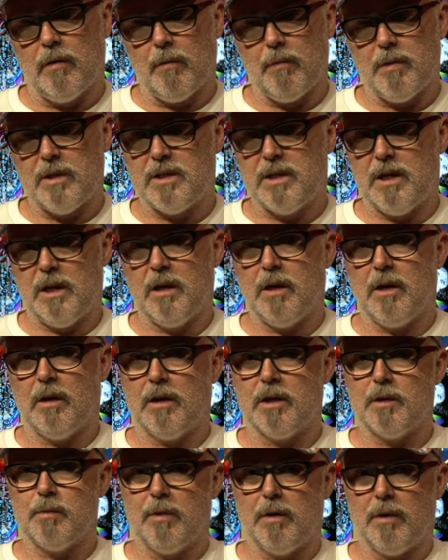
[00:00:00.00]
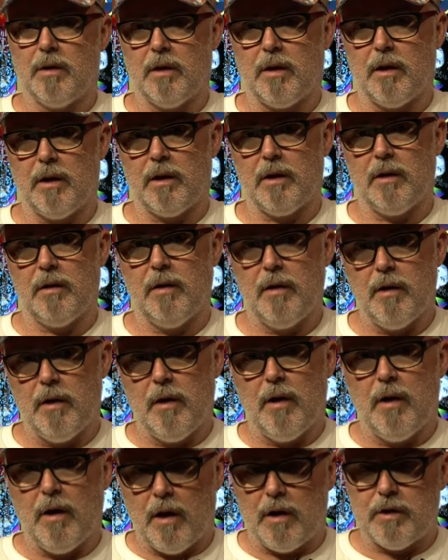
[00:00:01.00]
not meticulous, but like
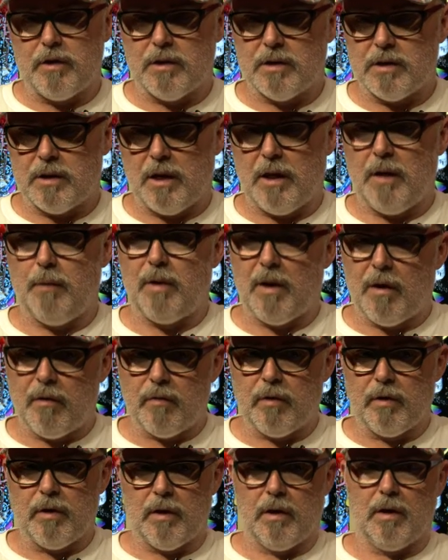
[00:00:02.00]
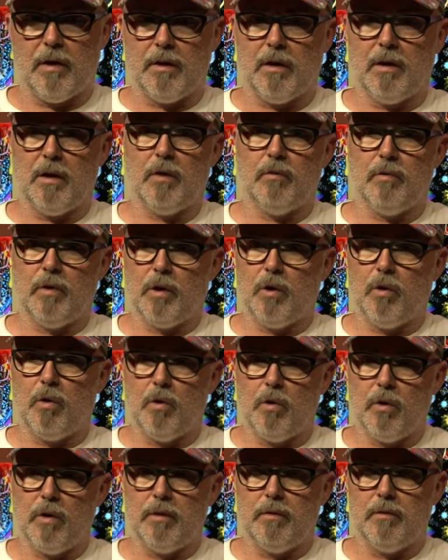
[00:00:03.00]
I'd just keep everything, and then I'd
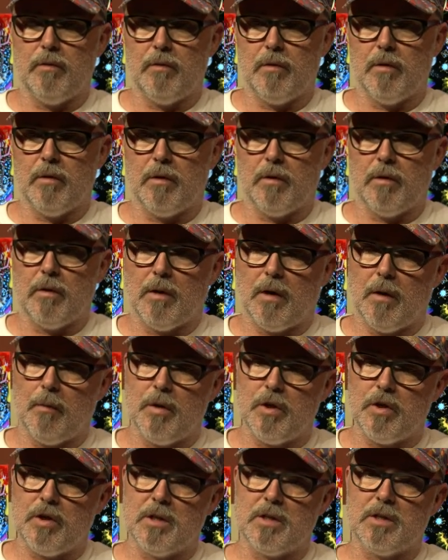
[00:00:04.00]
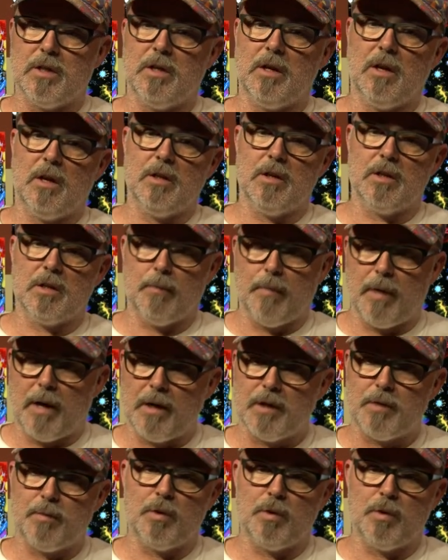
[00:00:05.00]
record images, then I'd just bounce